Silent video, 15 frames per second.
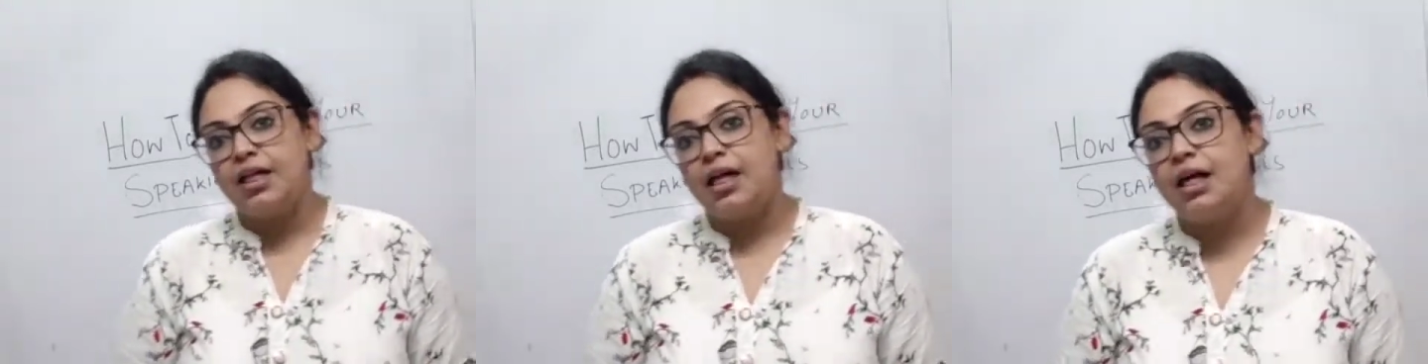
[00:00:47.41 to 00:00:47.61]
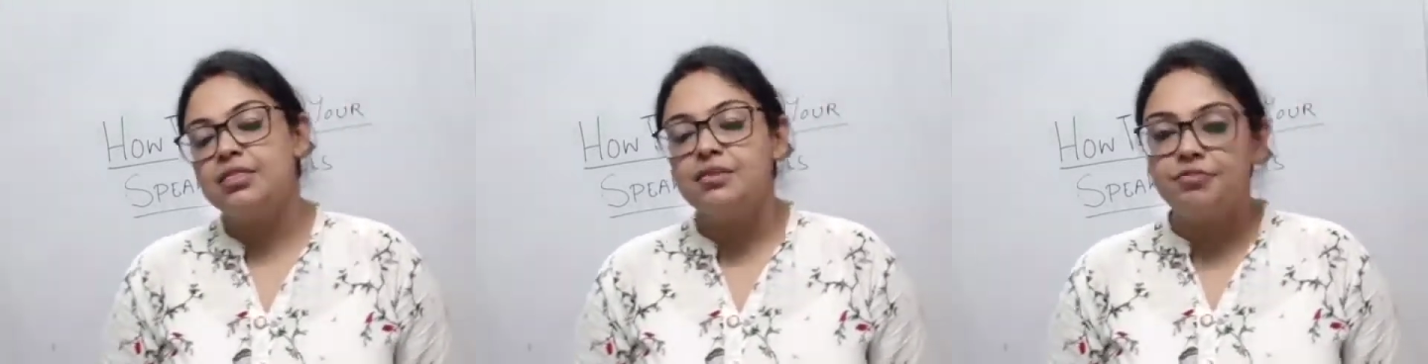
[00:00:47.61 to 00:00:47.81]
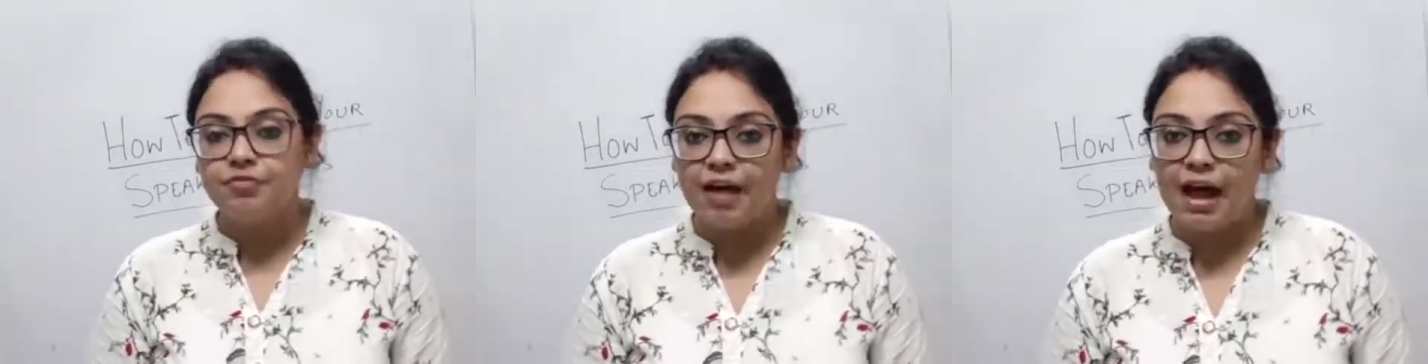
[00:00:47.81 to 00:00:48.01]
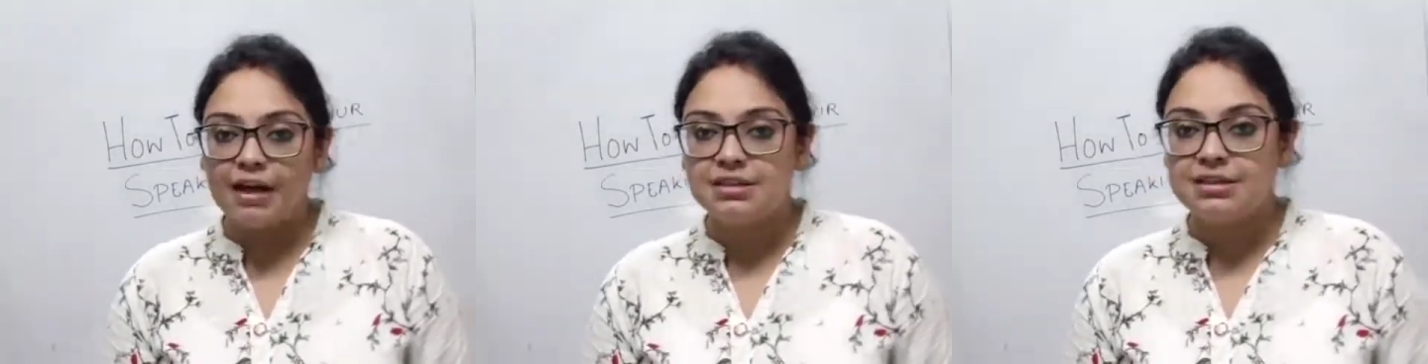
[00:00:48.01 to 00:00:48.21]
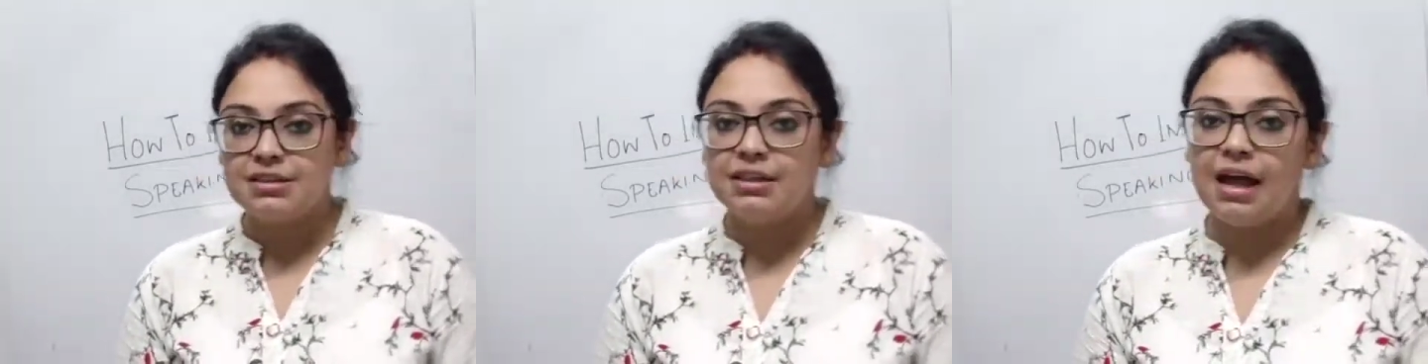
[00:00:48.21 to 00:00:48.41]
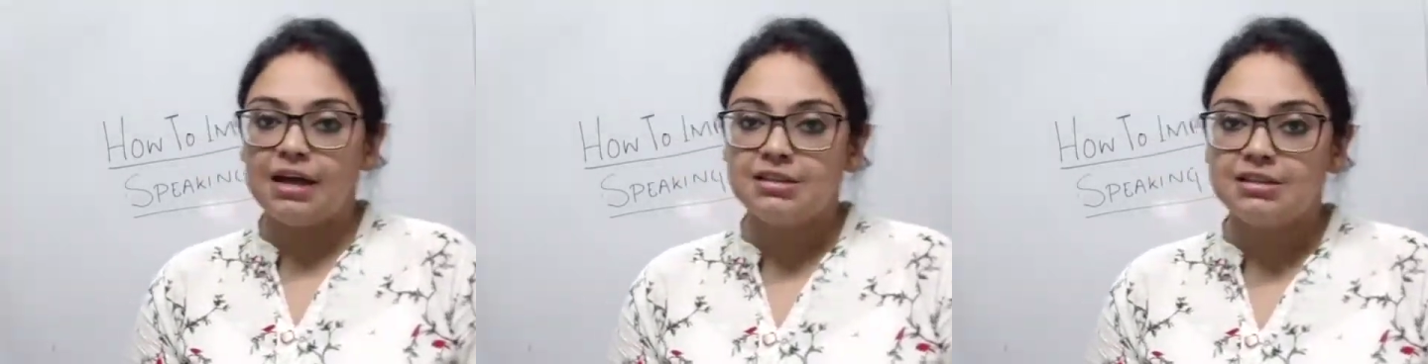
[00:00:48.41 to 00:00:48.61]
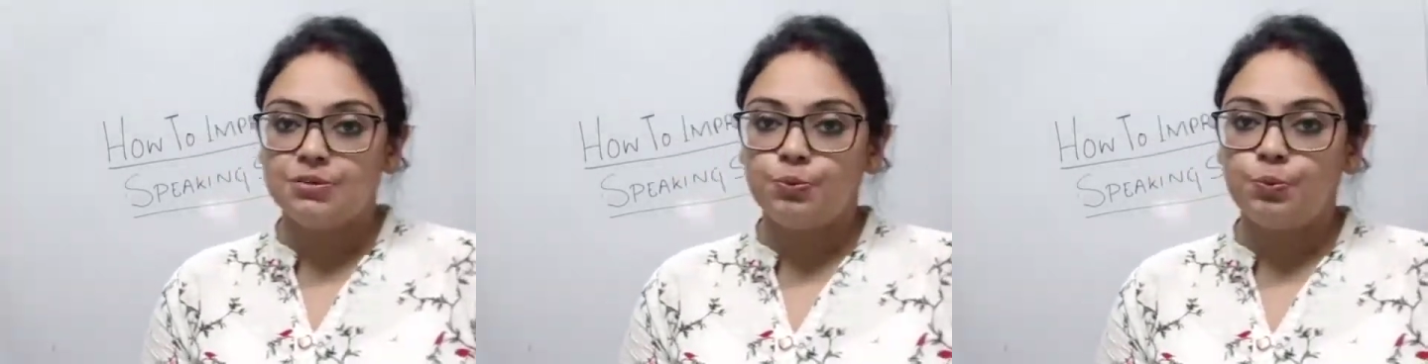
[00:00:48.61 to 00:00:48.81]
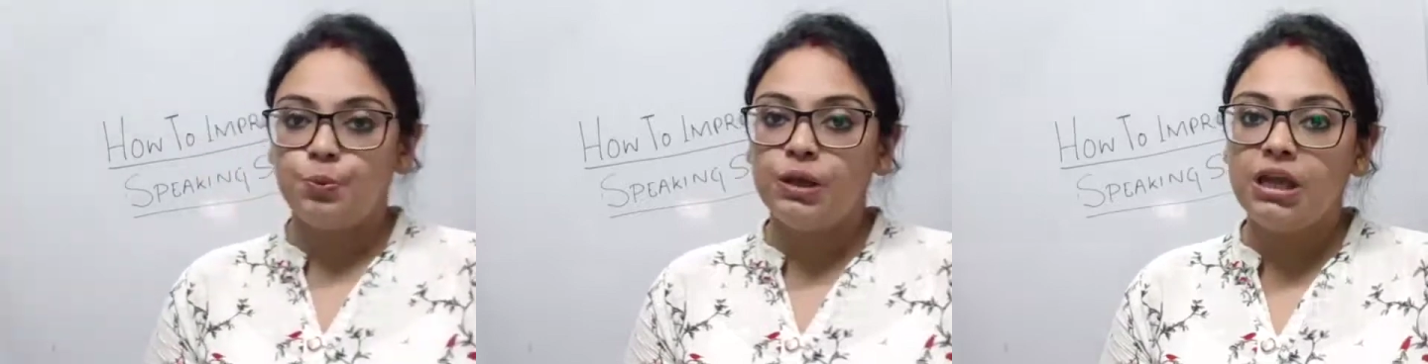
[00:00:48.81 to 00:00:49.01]
at the fact that
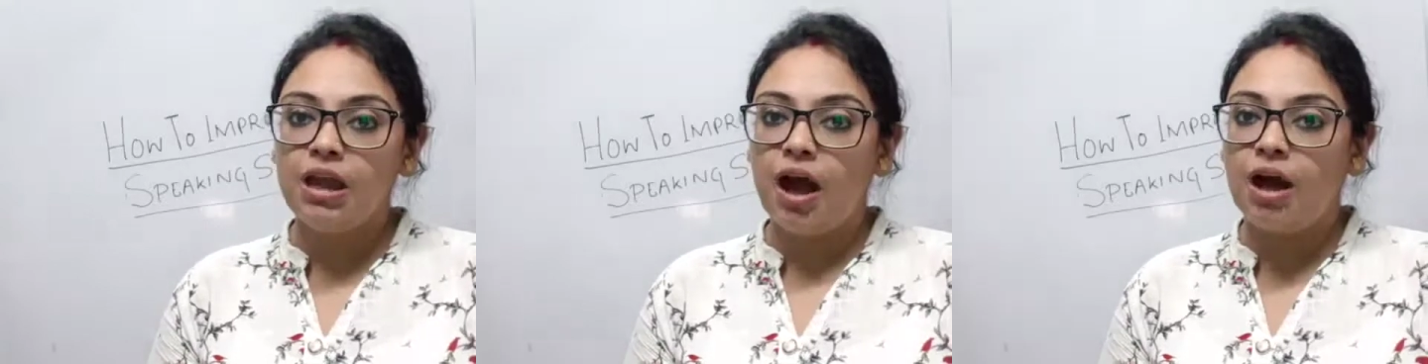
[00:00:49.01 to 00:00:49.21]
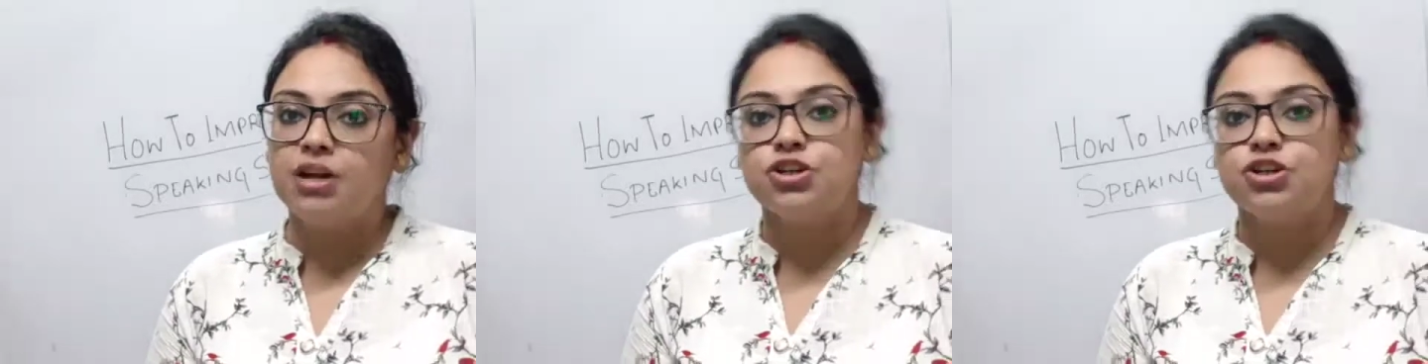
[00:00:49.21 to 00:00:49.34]
we are